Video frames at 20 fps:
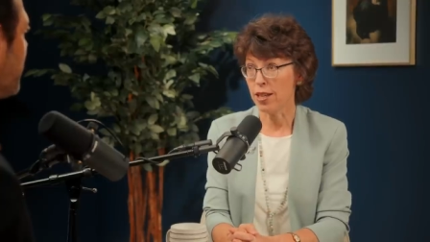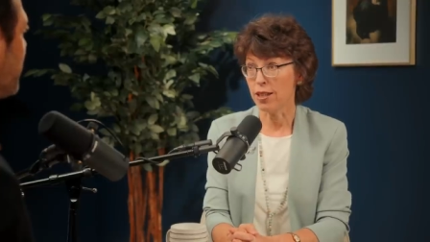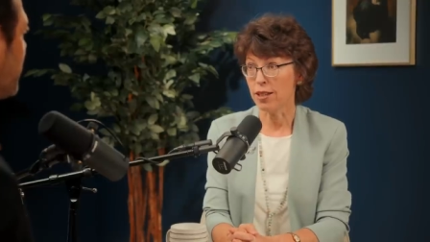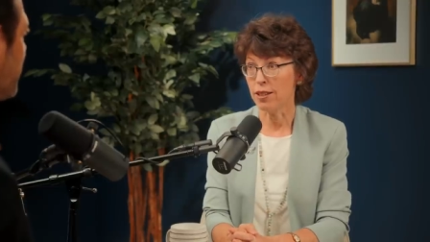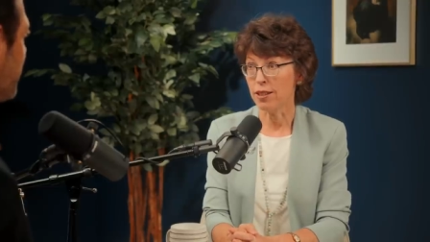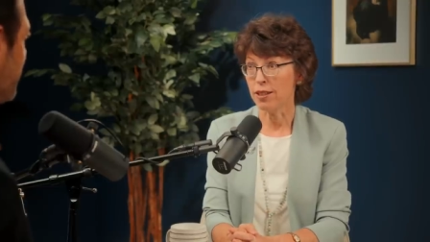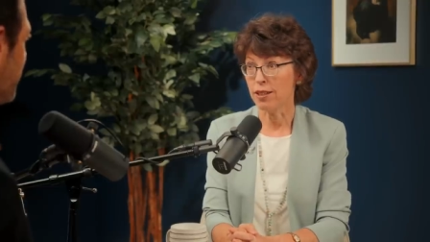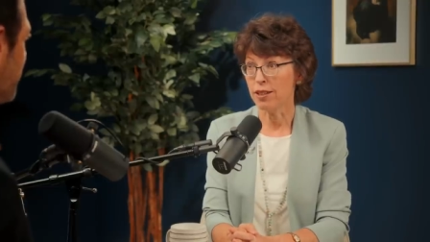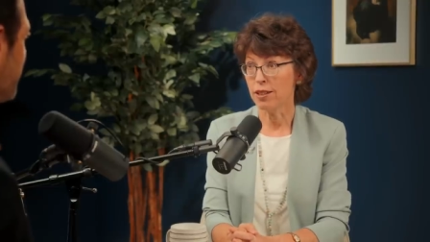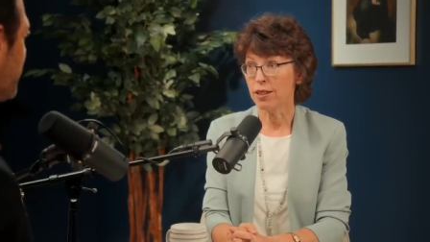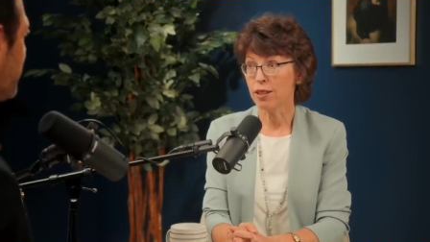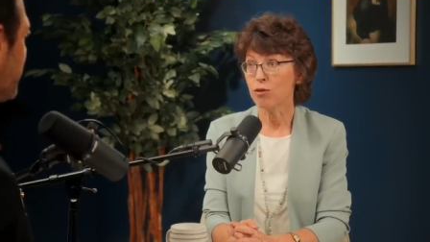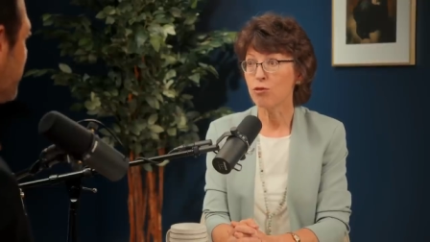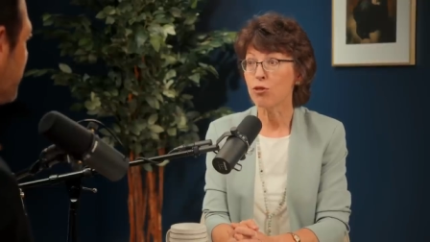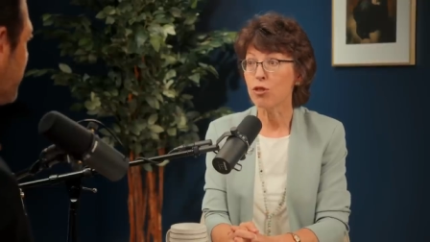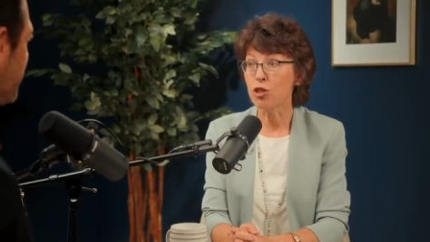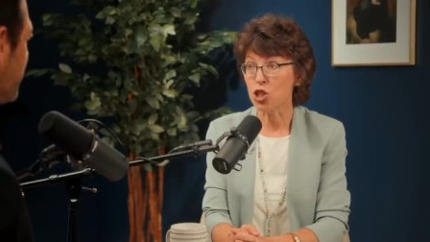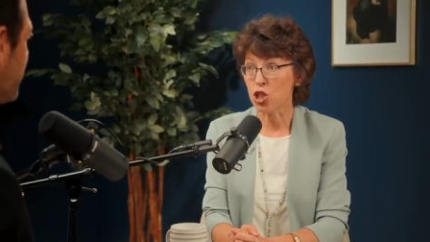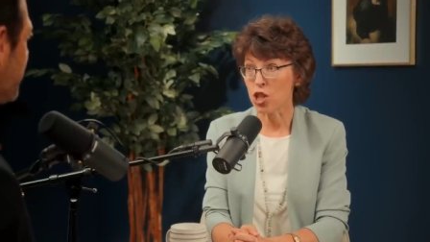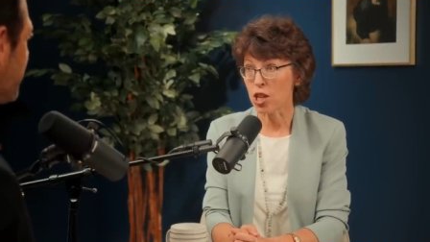in
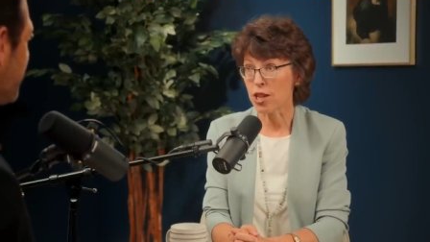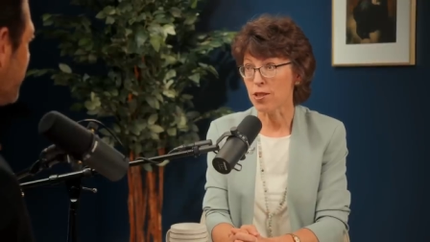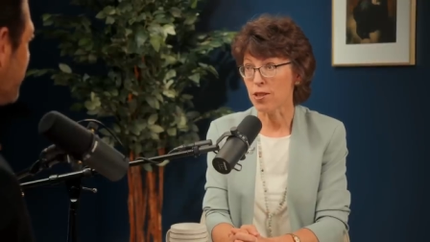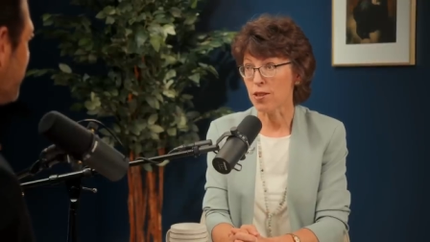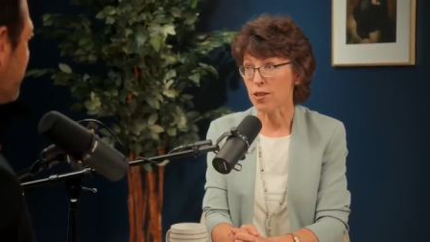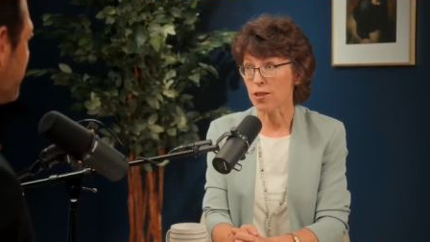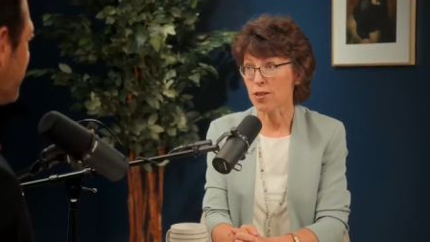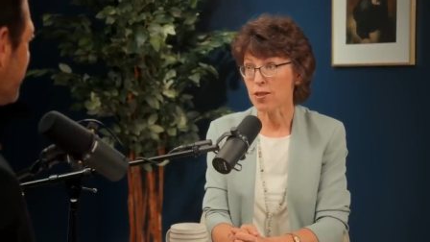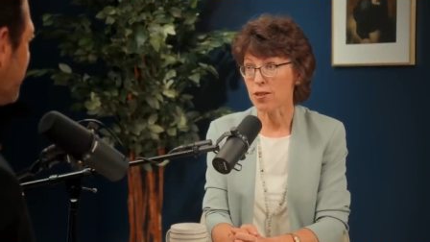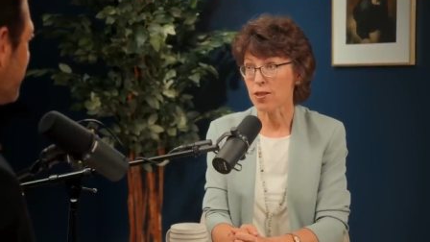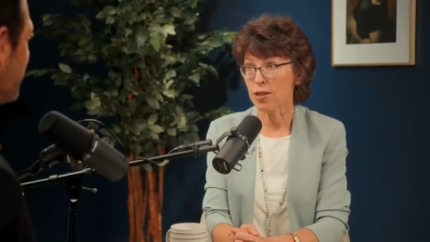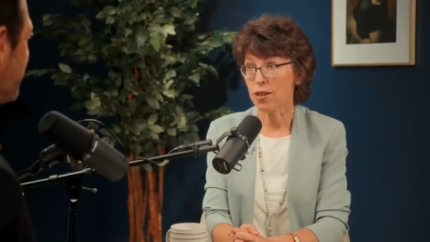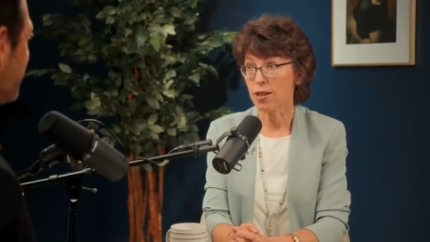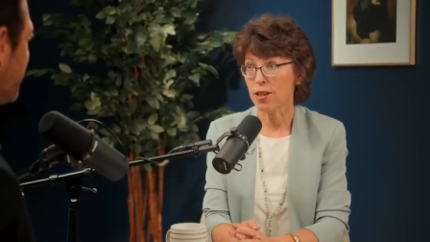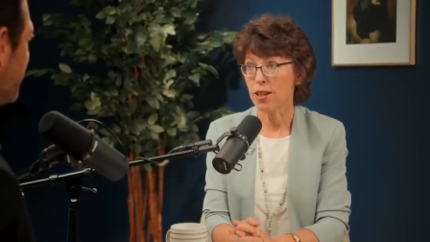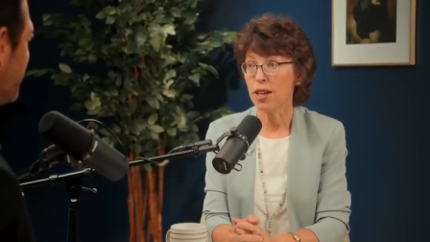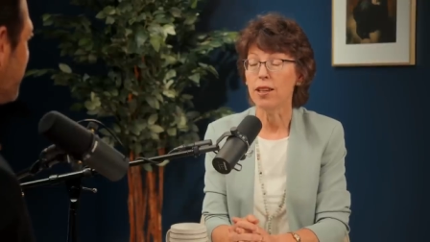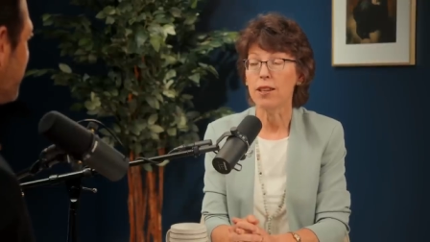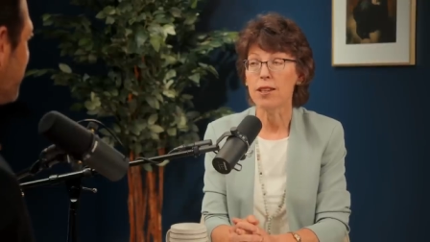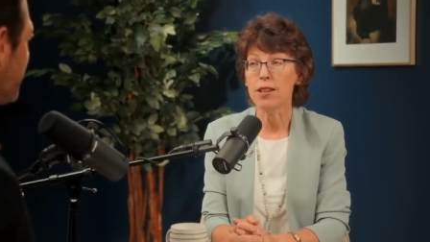for Jesus
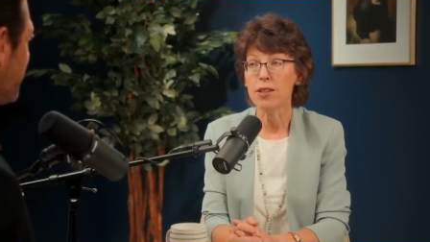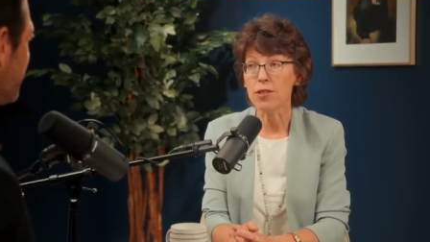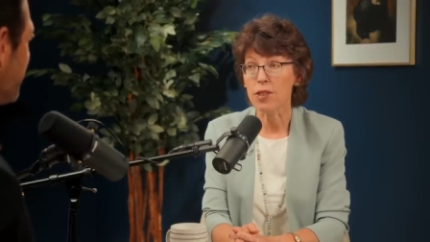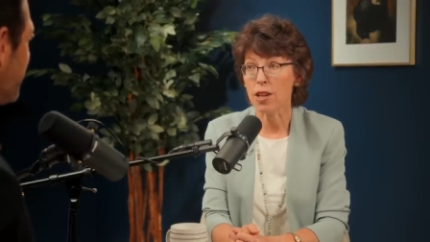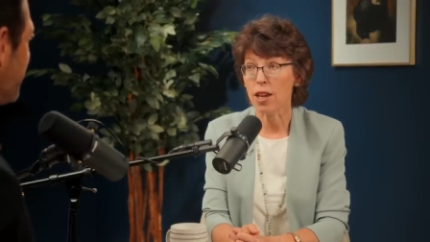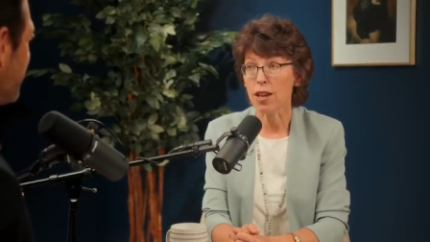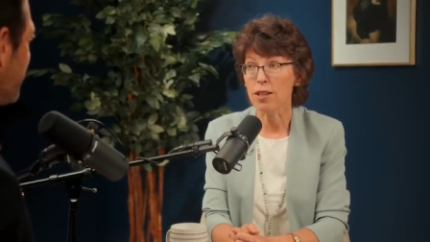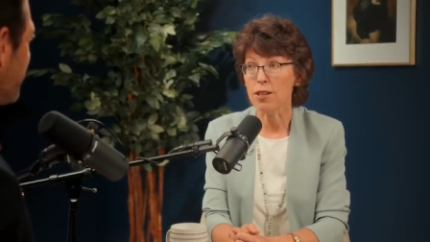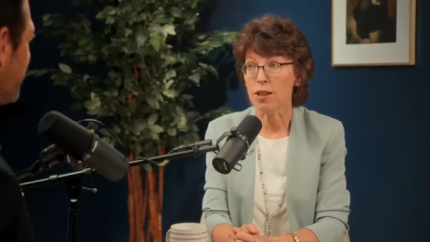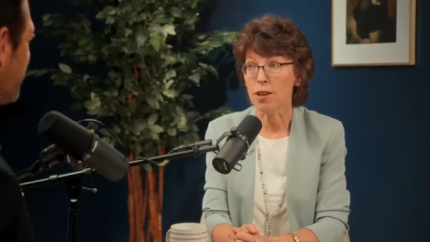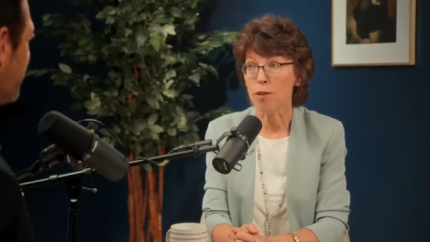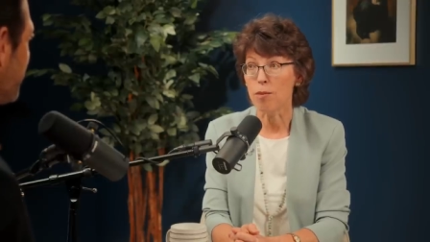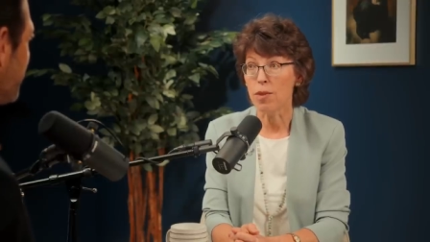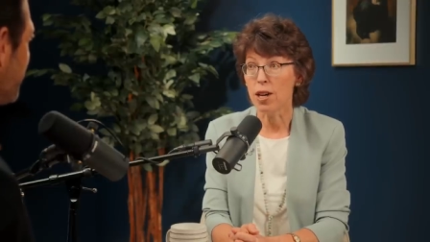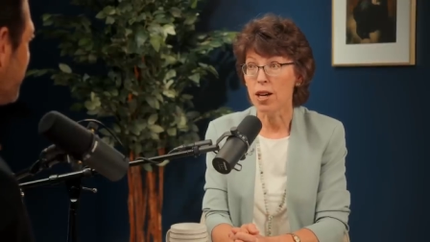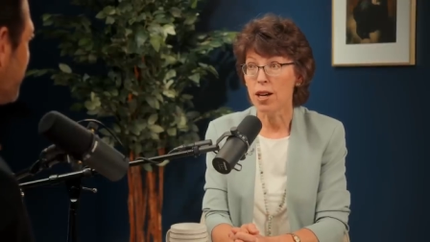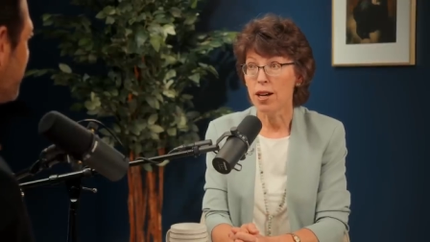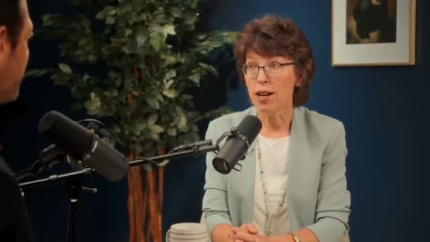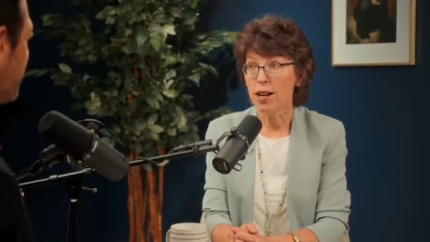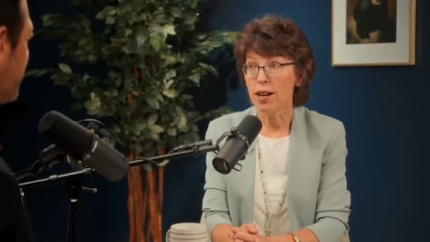and his kingdom.